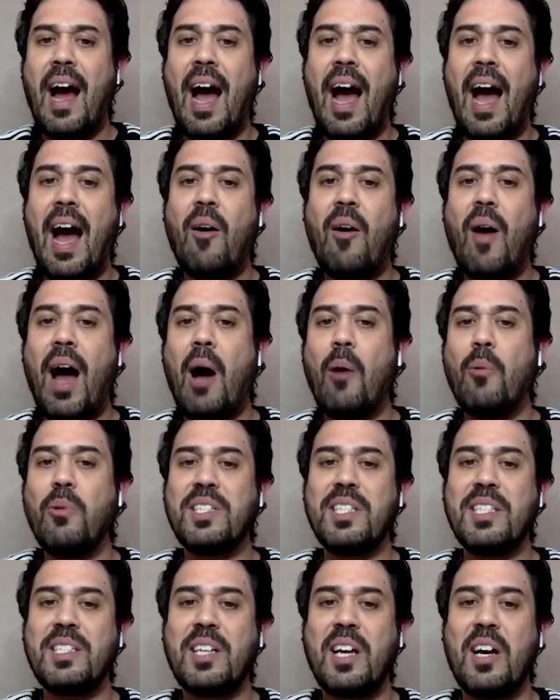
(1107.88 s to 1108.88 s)

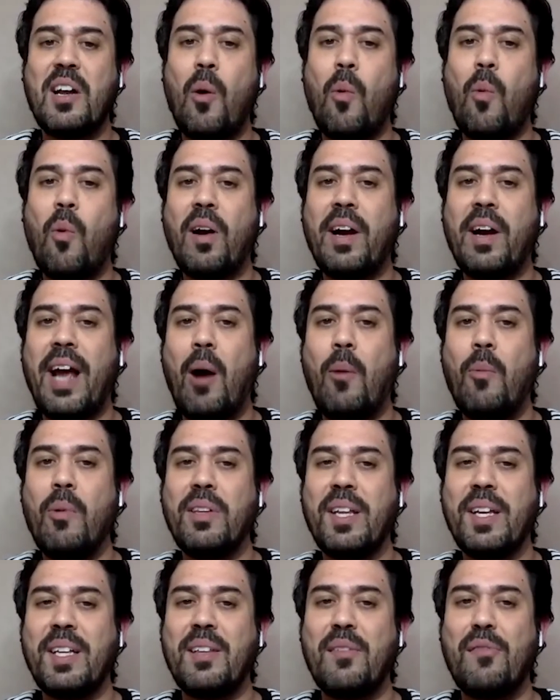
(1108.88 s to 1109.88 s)
how is this gonna work out
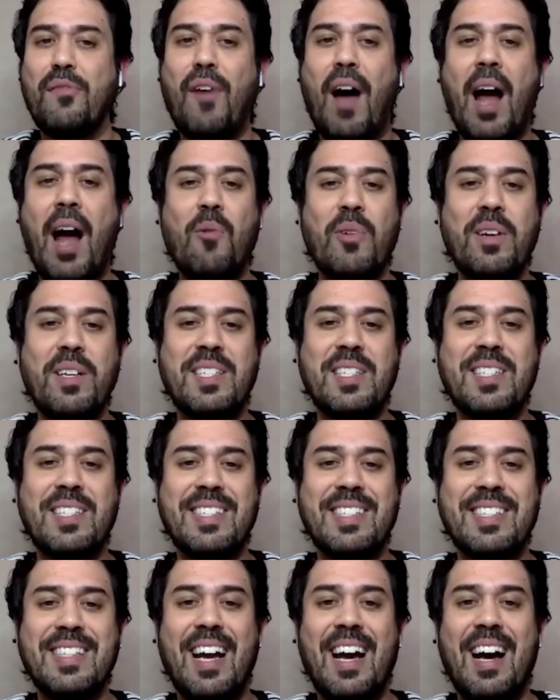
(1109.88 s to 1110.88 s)
with like the virus,
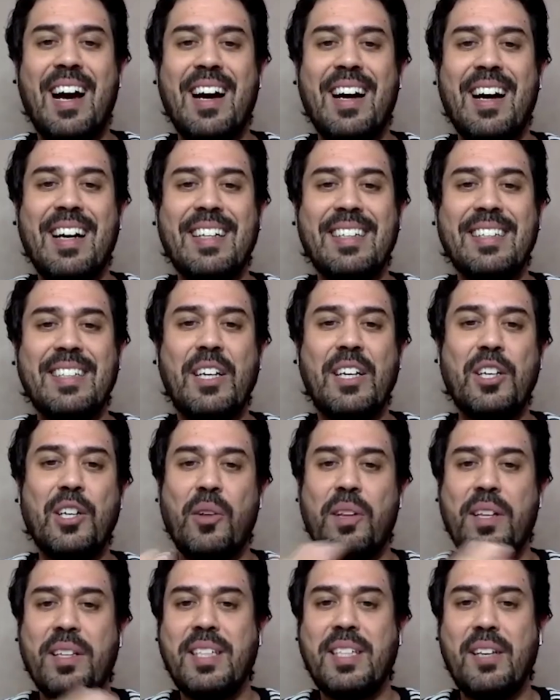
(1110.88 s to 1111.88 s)
you
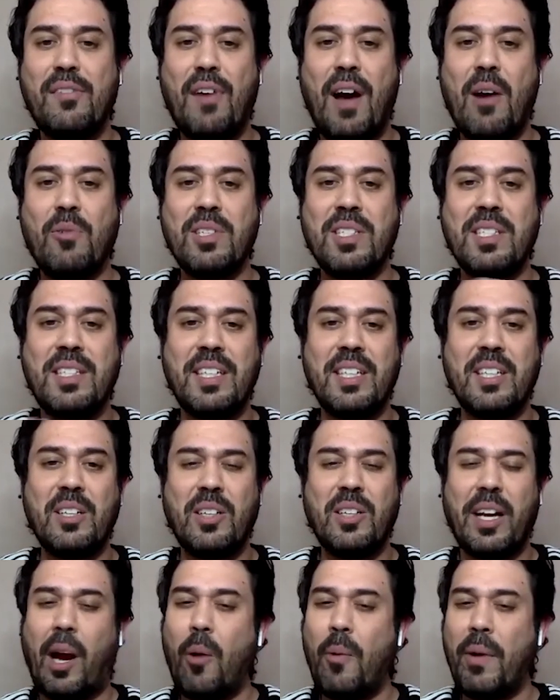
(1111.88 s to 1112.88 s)
know the T-virus
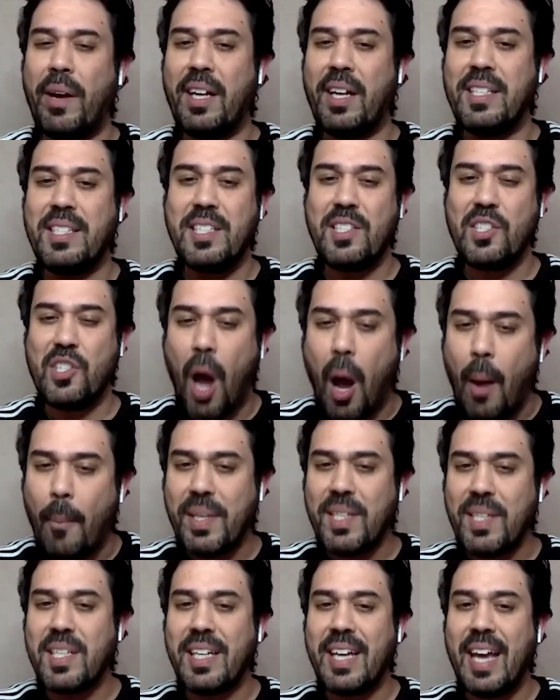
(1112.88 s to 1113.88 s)
deal? Like, are we gonna see
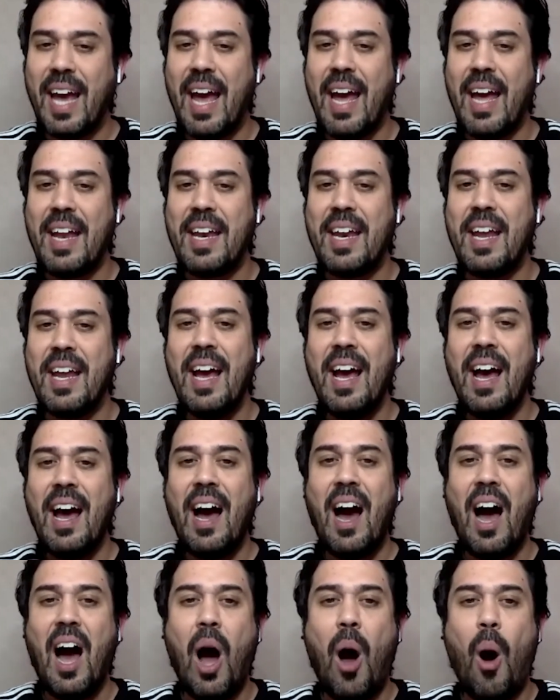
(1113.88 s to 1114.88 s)
zombies again?
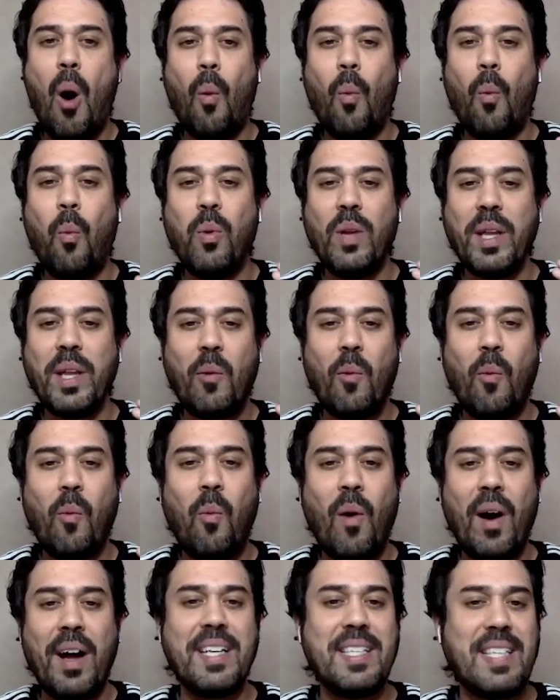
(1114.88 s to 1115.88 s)
Like,
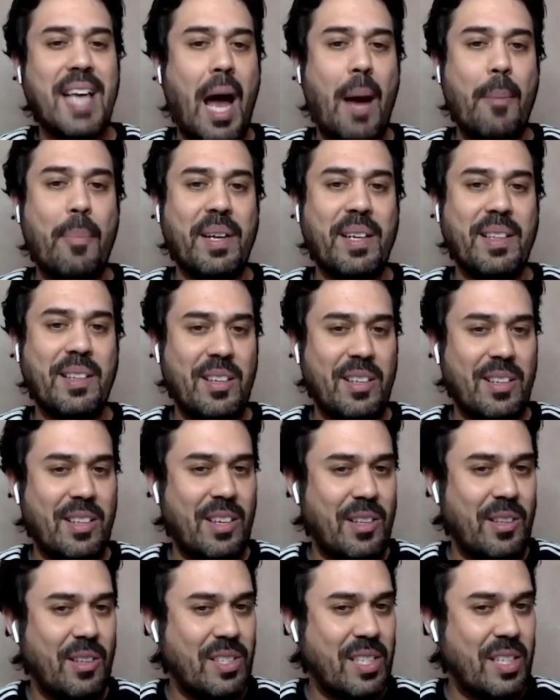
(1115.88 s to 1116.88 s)
what is happening?
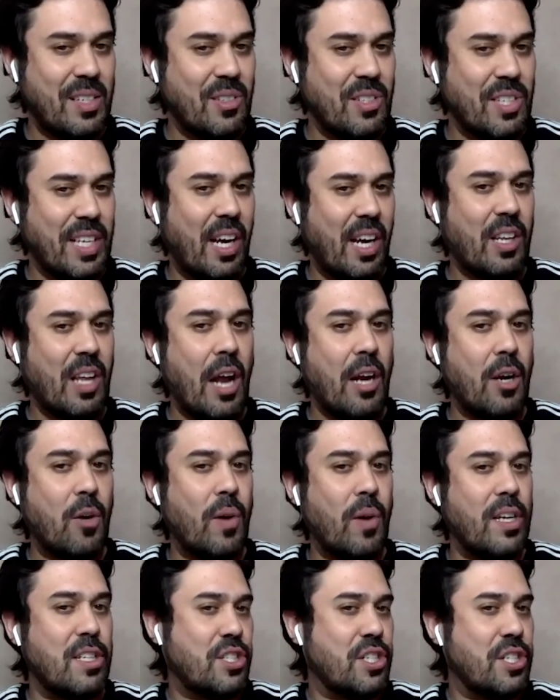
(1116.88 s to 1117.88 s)
There's like a lot
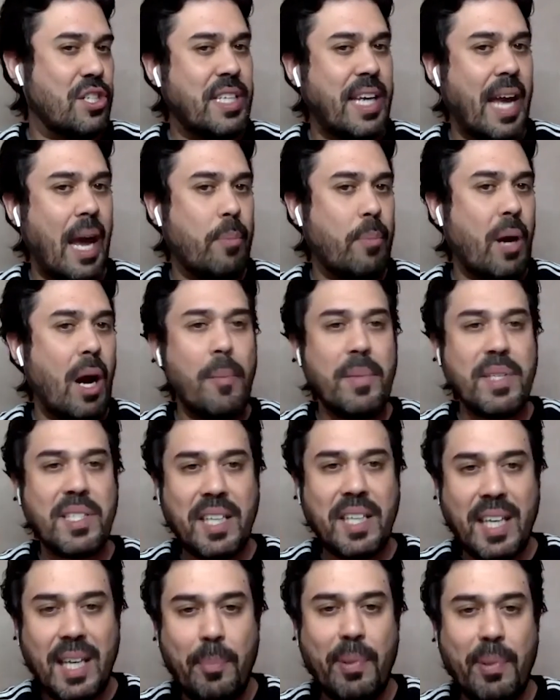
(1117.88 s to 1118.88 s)
of questions. Capcom
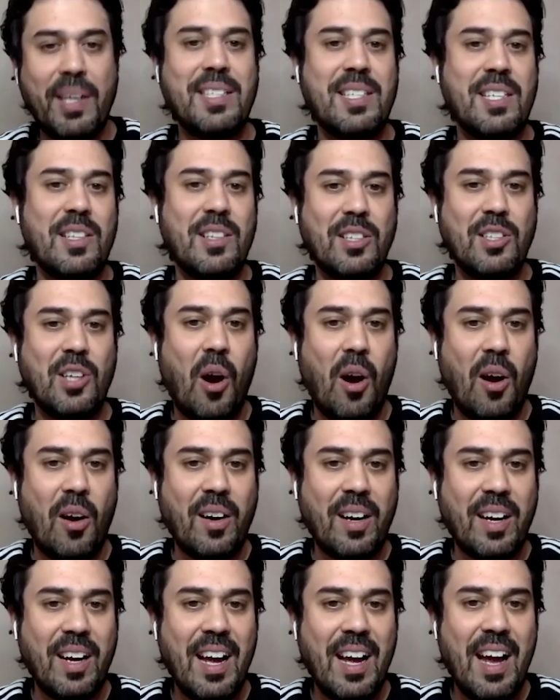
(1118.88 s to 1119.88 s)
is keeping us in the
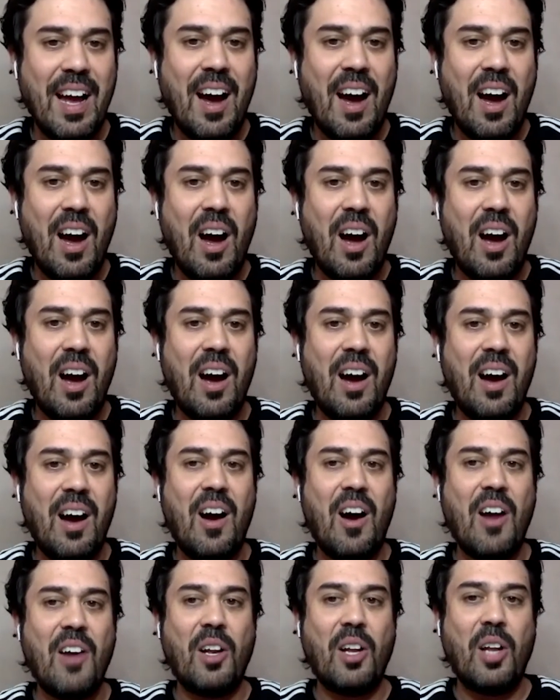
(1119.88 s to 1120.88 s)
dark
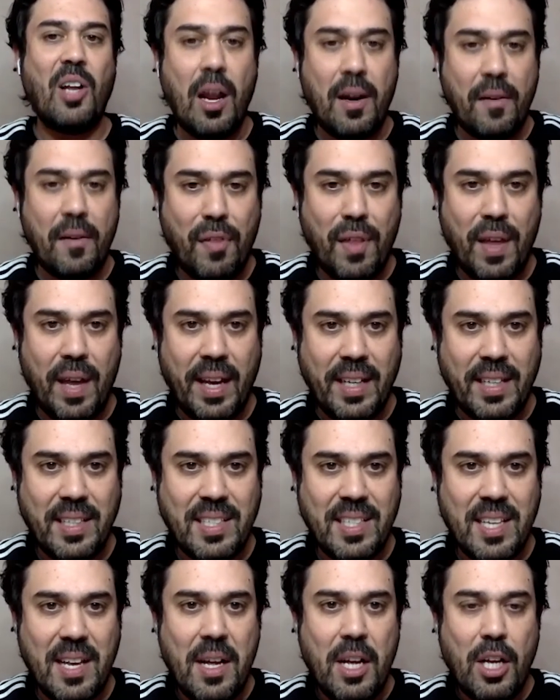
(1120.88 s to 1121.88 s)
on a lot of things.